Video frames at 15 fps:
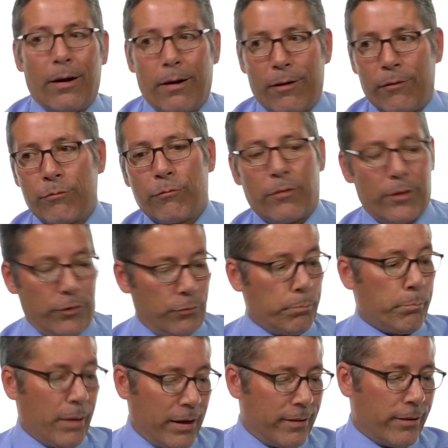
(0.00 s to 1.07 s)
of this
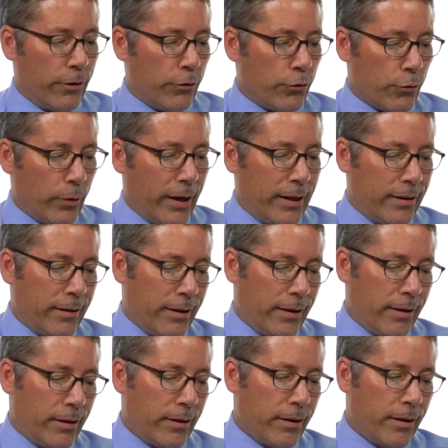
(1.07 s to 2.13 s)
bent ear trait
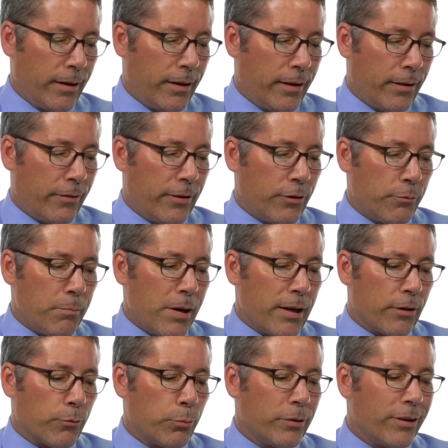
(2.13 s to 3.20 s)
in these
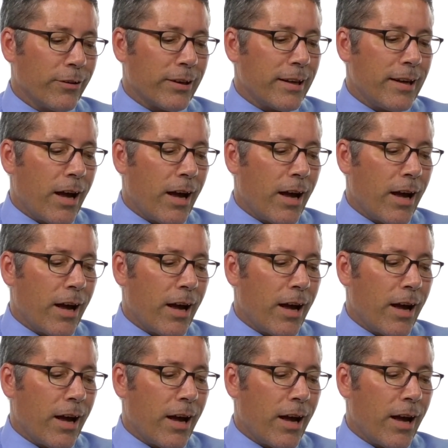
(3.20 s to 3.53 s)
mice? Well, you look at